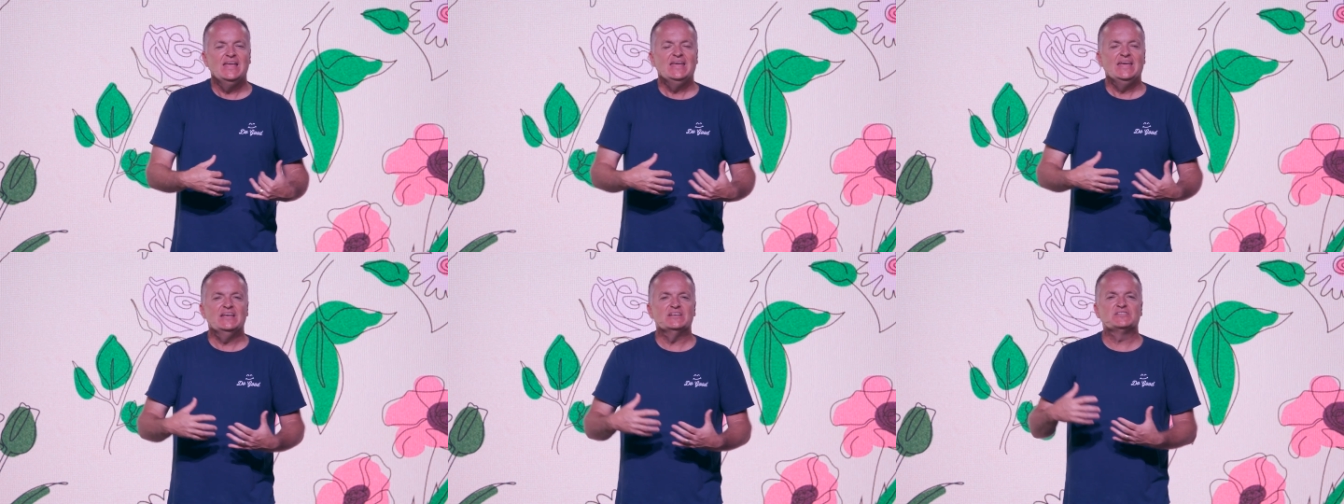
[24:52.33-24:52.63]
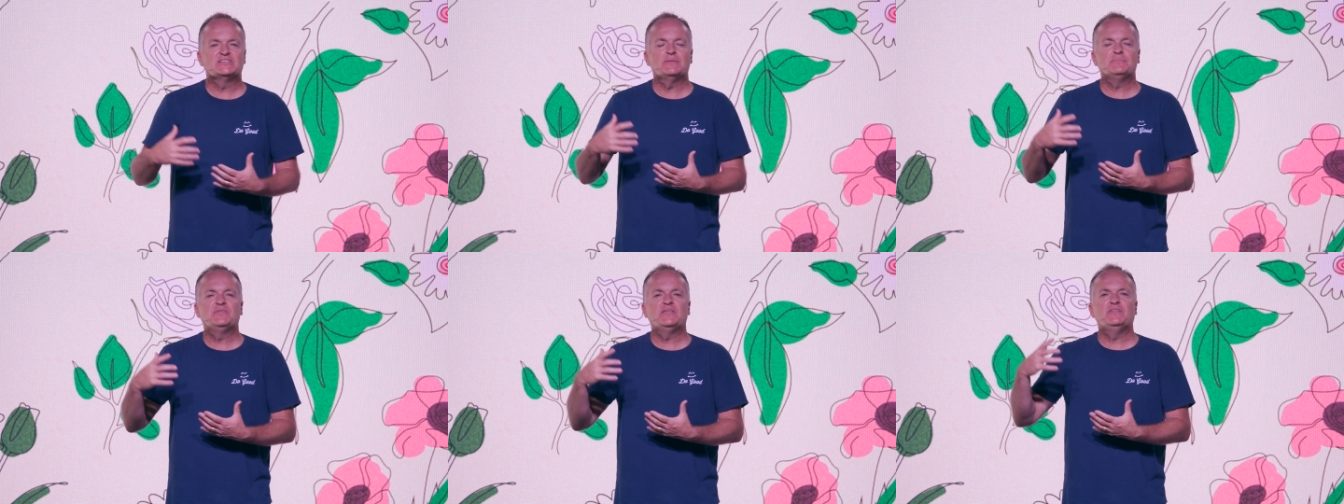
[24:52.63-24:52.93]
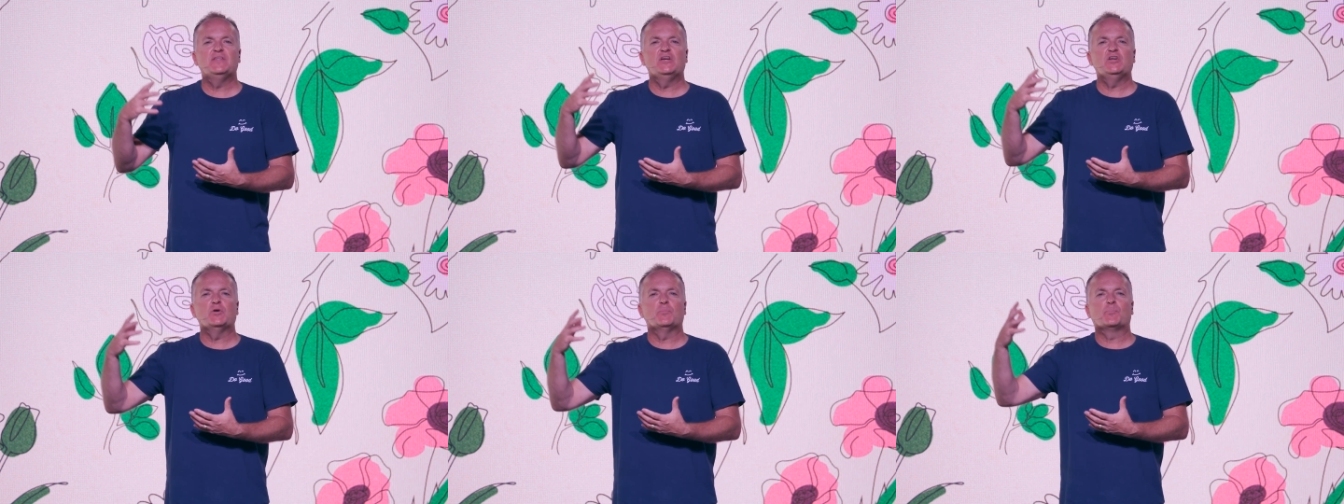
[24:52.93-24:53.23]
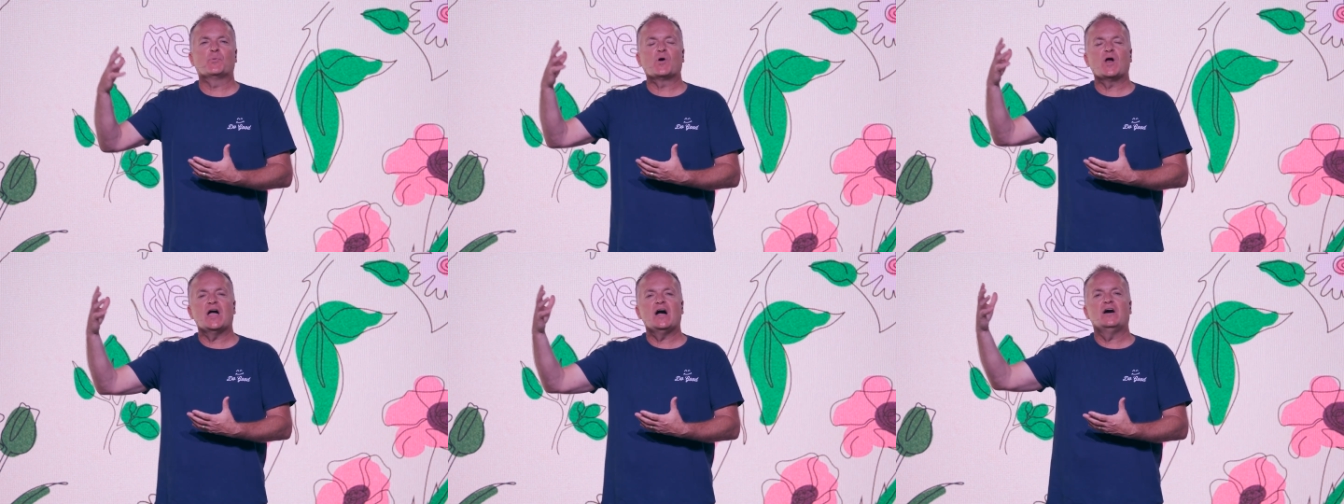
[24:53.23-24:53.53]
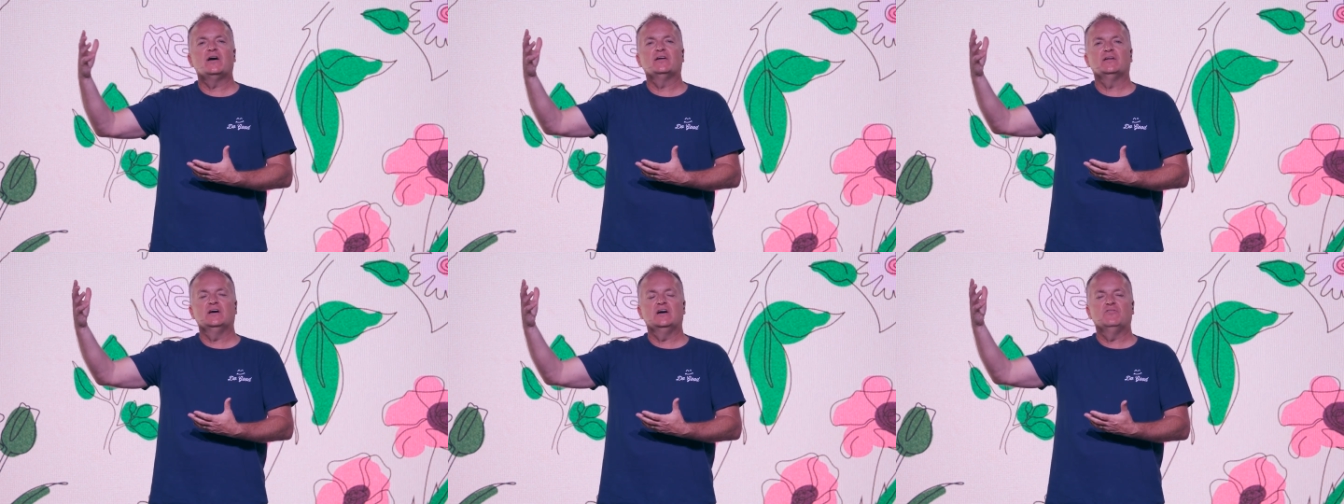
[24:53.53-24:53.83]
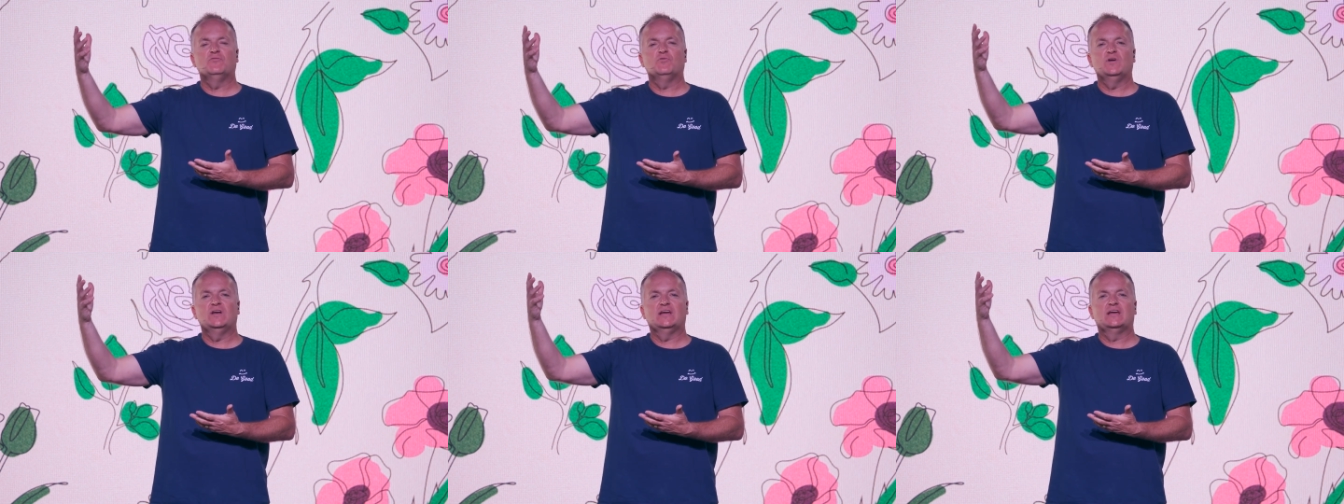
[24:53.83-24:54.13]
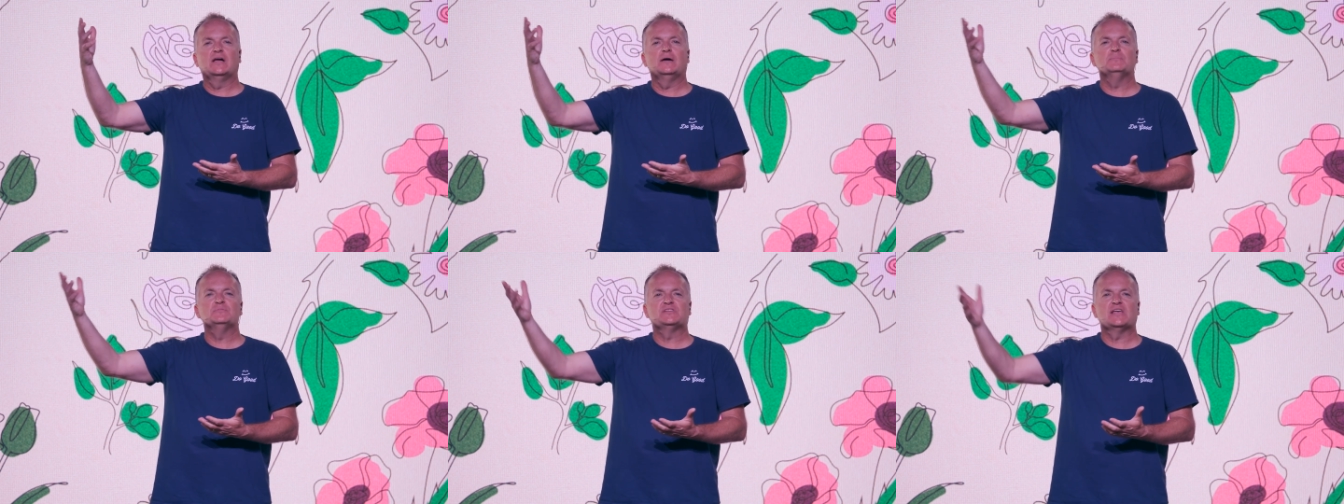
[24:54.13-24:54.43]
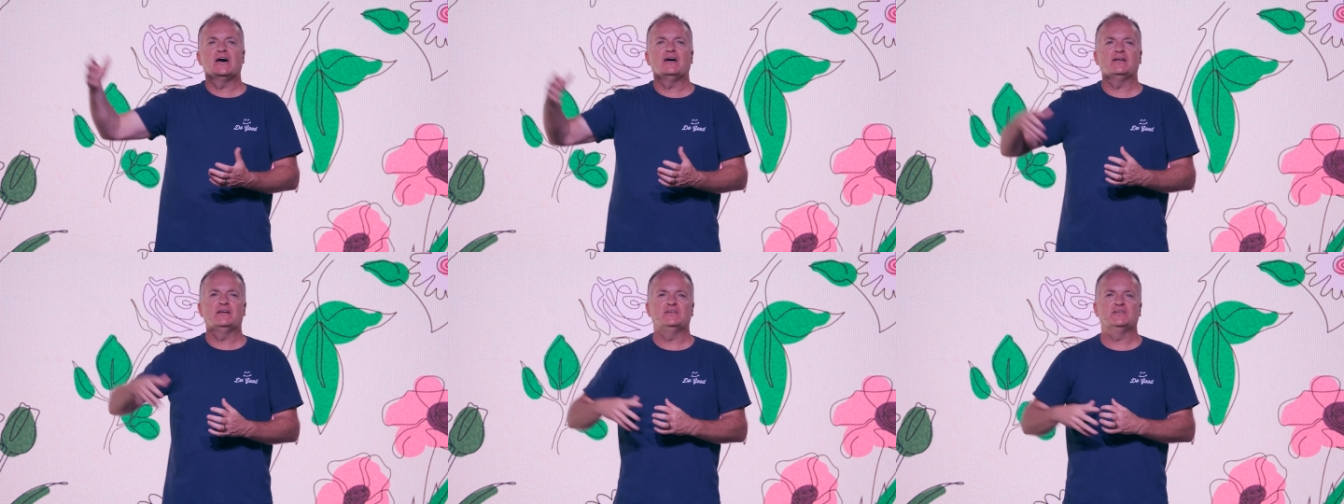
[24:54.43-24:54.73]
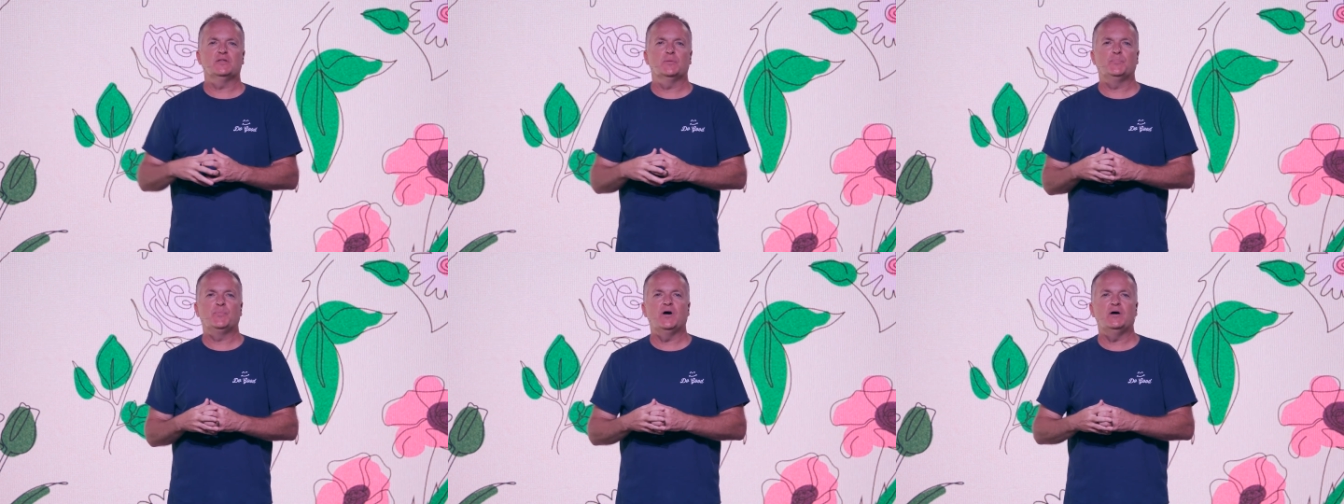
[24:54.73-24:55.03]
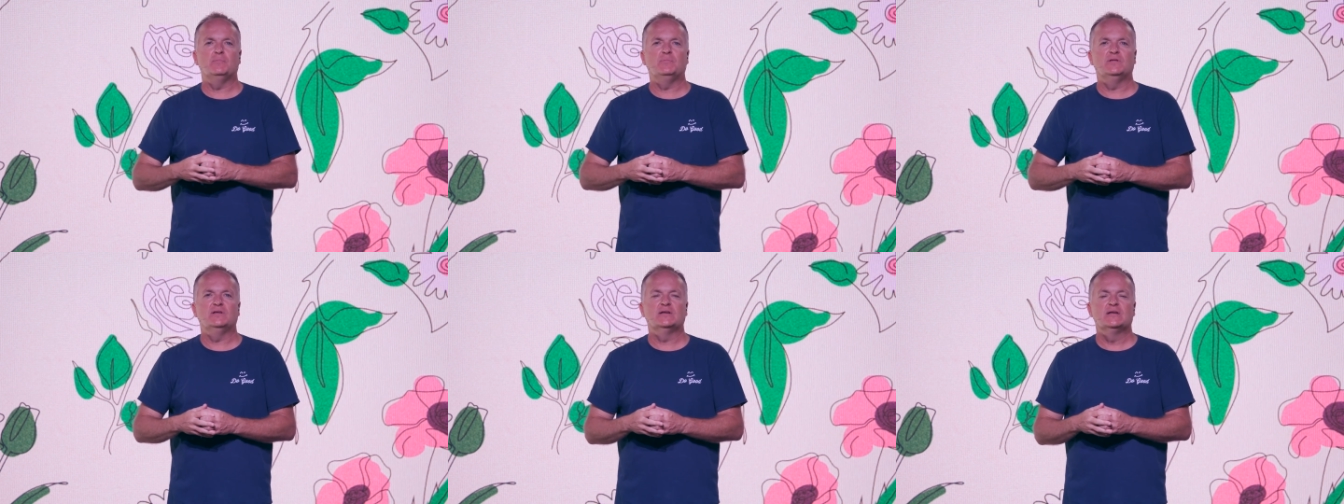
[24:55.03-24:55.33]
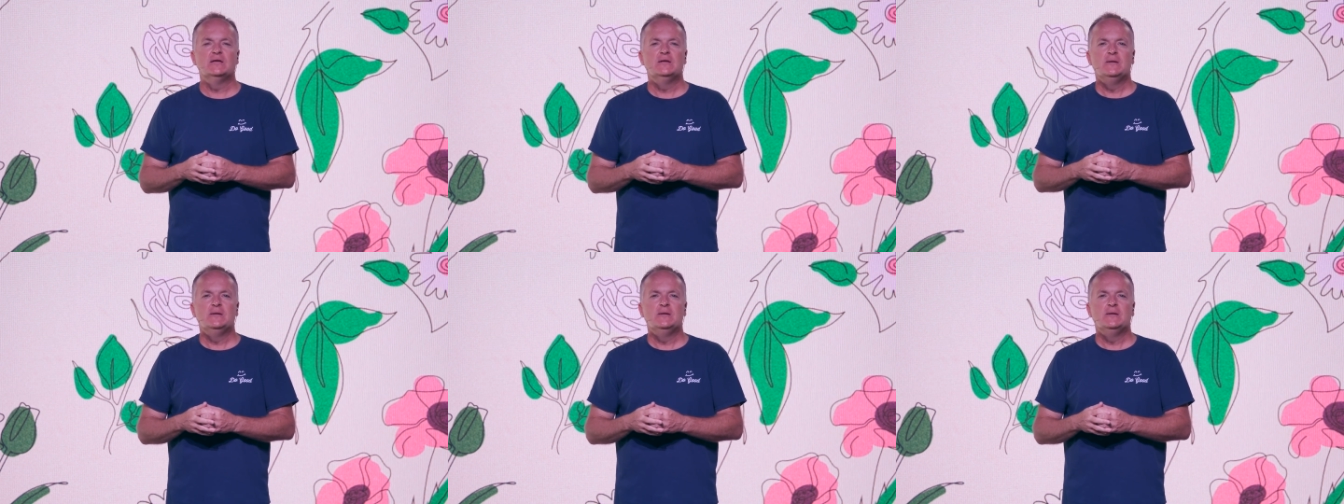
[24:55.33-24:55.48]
is something that you're proud of when it comes out into the public.